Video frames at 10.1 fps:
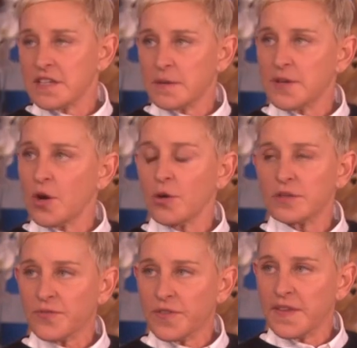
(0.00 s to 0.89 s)
It's going to be a whole
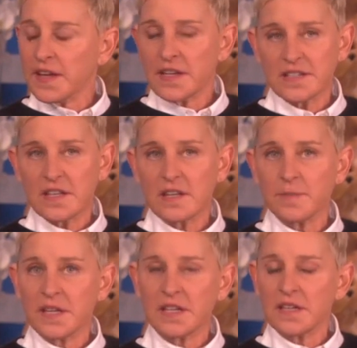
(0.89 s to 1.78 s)
different thing, and it's going to
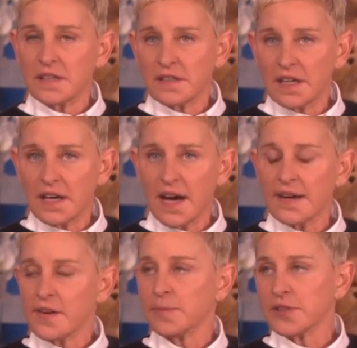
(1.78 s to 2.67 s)
be in a
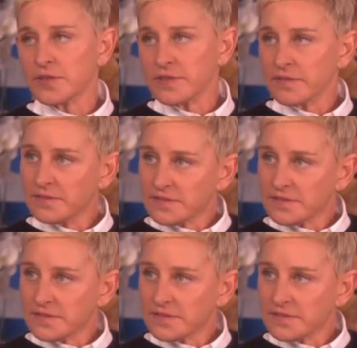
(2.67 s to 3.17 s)
hot air balloon.